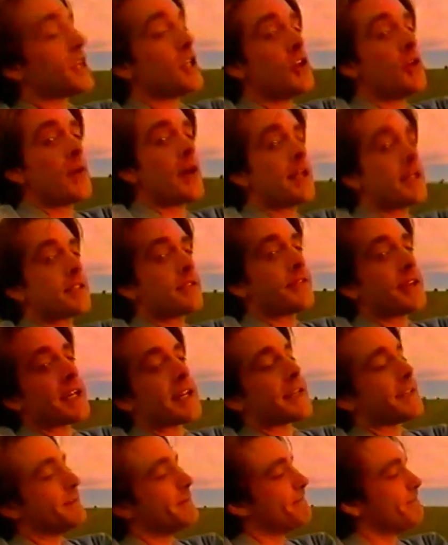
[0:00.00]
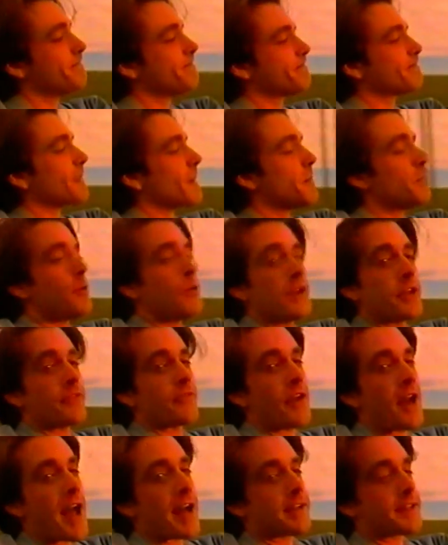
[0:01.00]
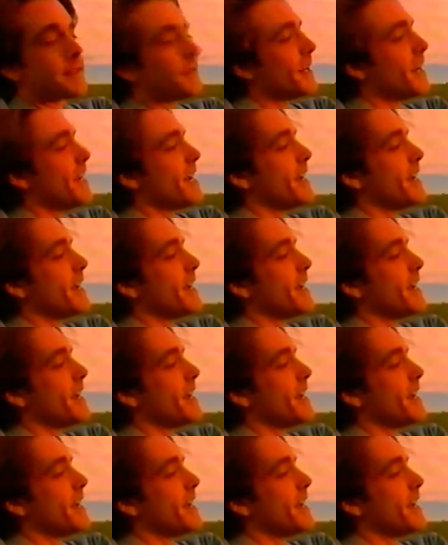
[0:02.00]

the US of A. Point of fact,